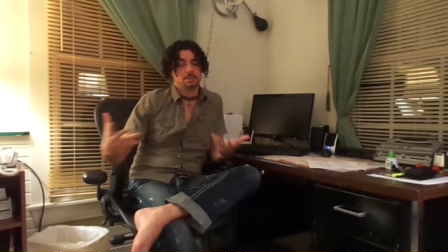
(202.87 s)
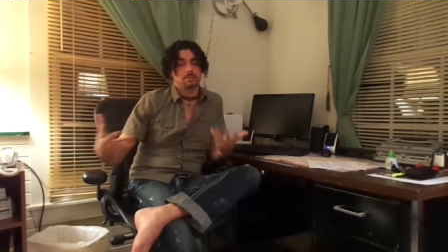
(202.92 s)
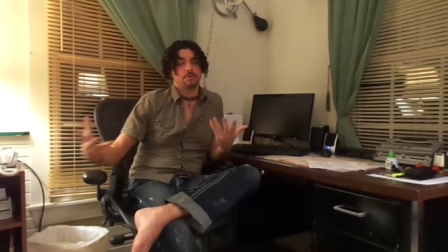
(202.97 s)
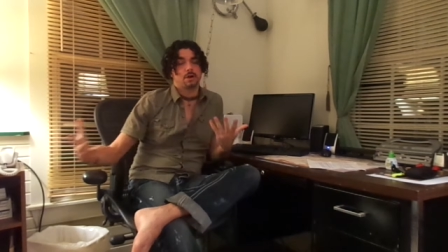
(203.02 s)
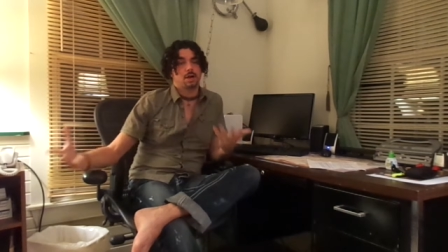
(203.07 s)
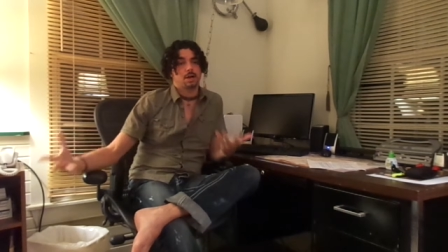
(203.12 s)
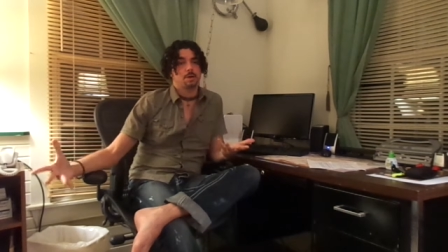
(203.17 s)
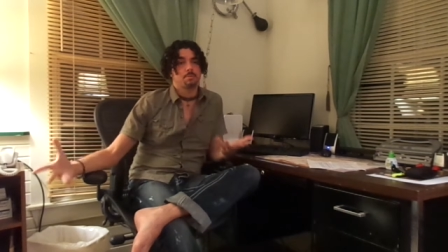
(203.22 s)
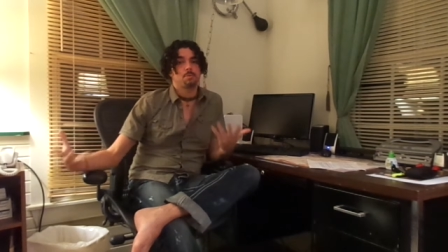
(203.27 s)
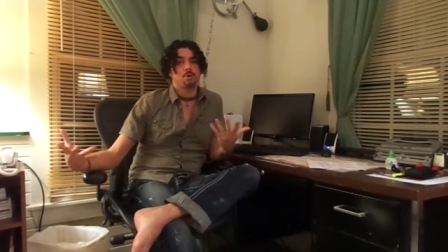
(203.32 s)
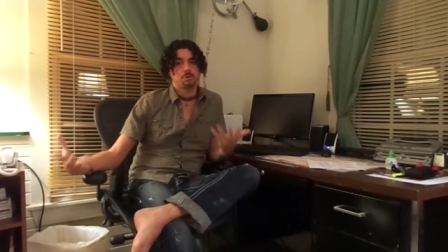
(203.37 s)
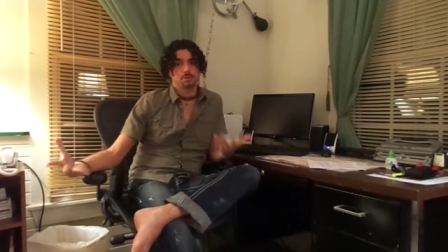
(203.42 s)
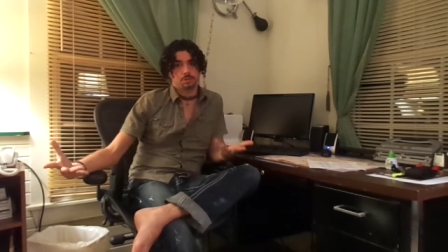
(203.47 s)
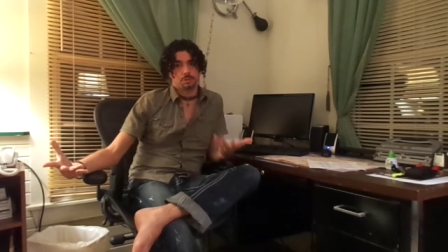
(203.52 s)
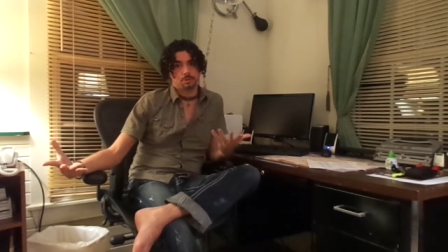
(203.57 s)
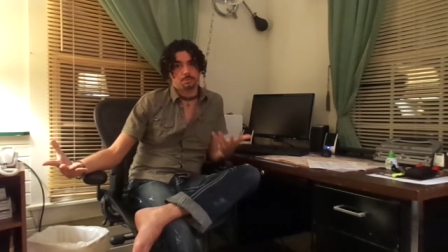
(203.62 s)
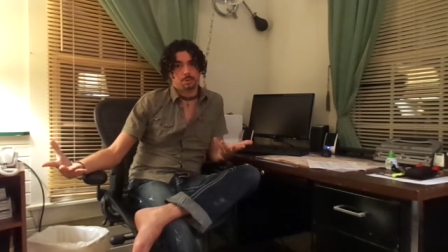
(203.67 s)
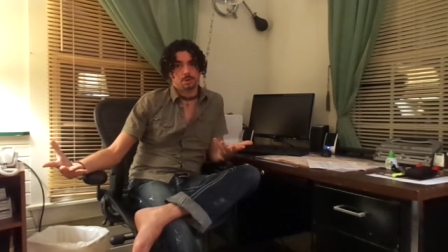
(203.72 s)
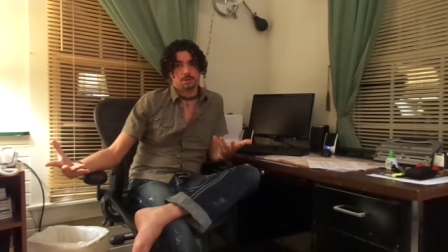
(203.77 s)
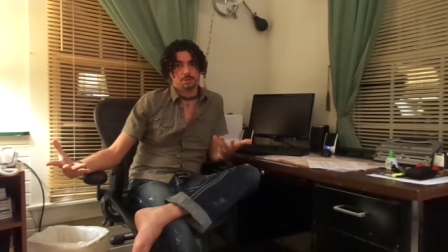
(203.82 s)
a very
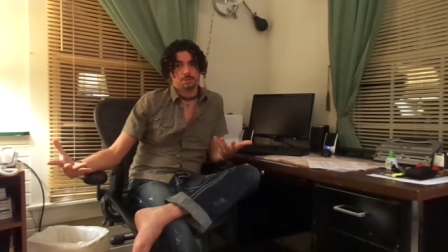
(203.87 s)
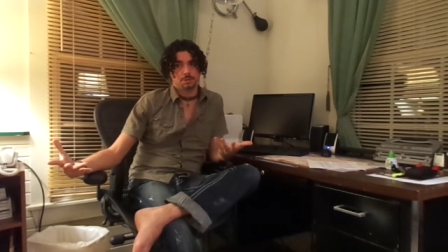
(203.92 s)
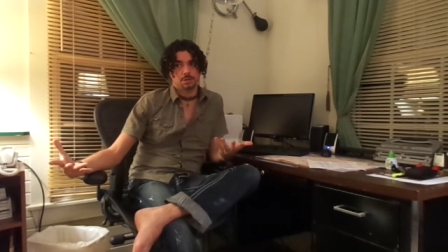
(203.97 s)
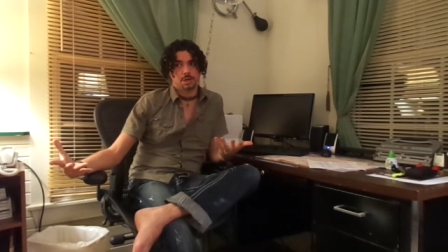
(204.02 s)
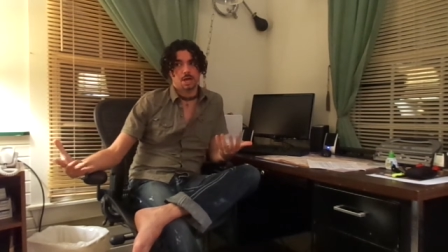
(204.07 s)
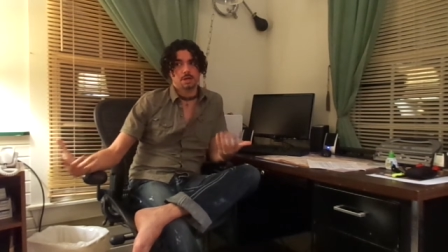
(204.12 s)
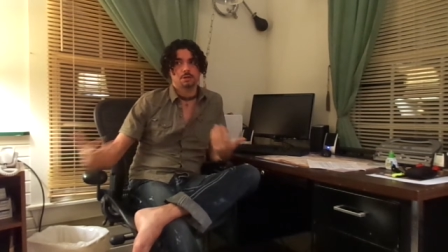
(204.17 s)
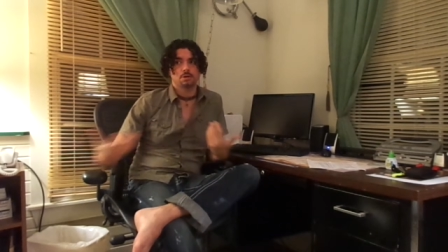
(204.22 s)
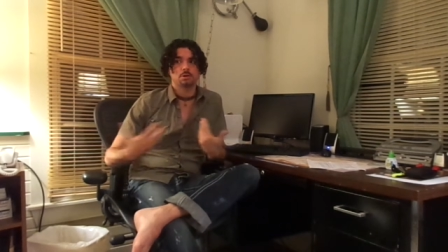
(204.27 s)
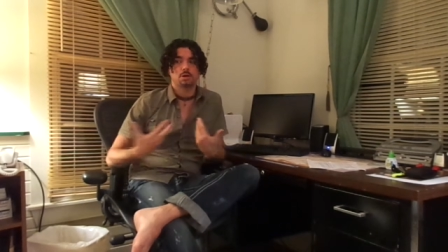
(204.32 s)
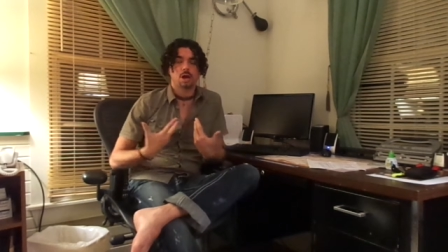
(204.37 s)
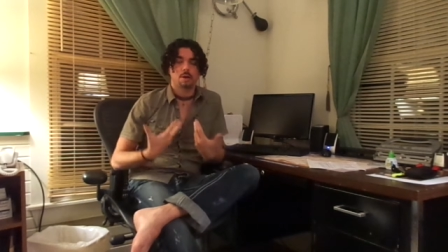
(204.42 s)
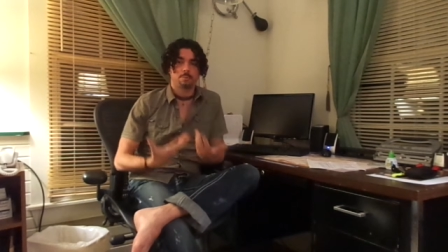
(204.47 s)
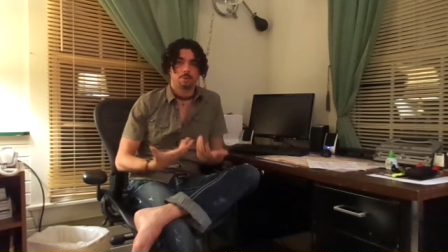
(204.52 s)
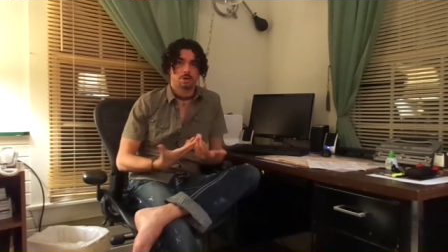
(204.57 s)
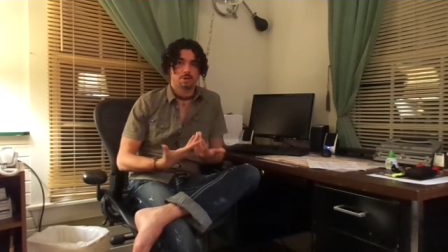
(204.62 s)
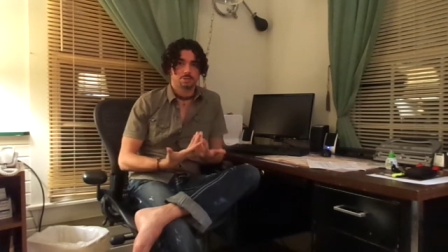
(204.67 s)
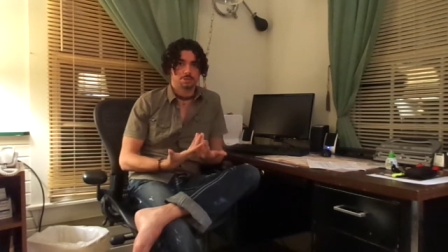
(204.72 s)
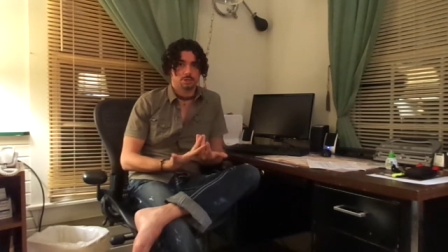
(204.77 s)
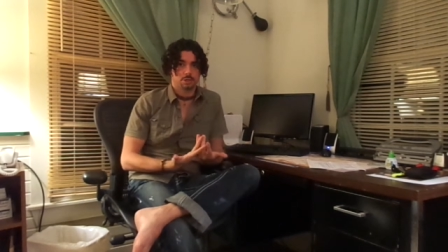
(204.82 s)
emotional person. I know God
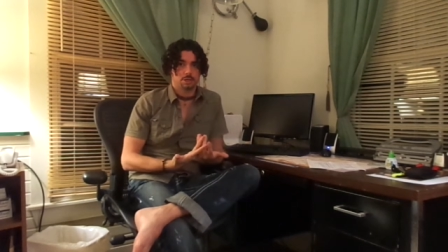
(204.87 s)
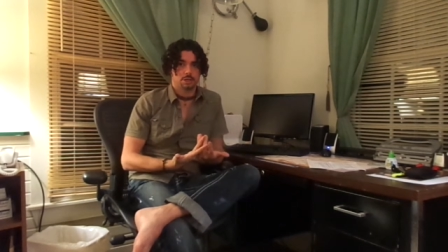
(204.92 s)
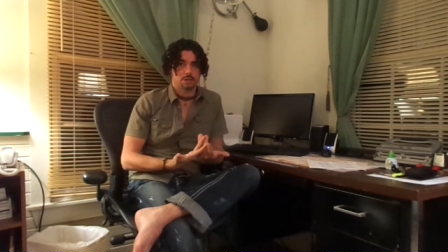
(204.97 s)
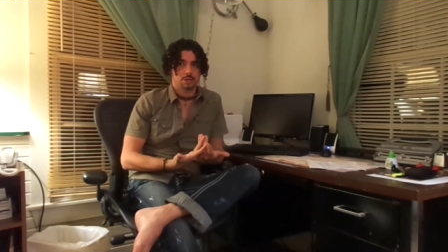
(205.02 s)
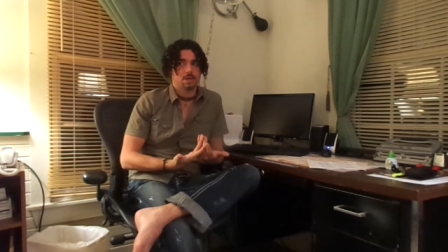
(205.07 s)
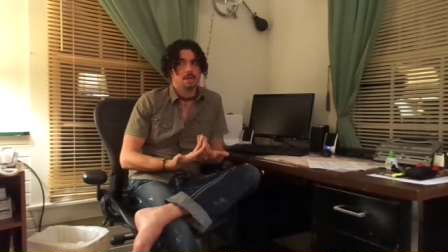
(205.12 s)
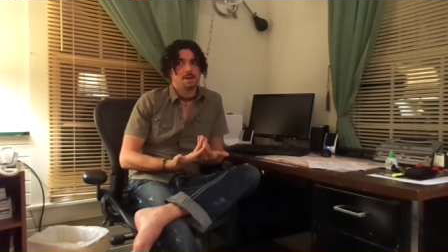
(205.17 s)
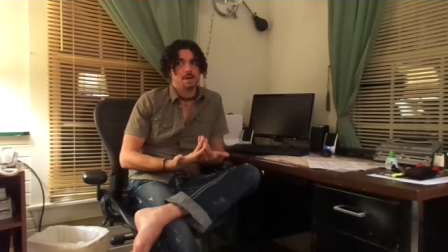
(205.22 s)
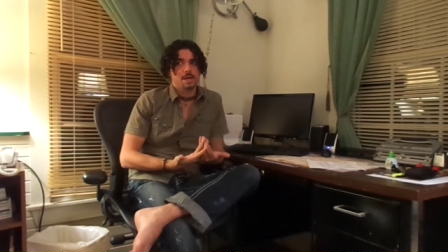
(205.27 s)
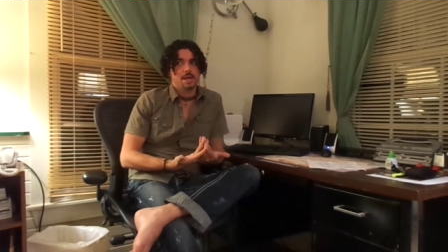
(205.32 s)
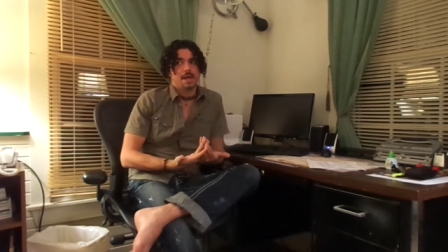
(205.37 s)
personally,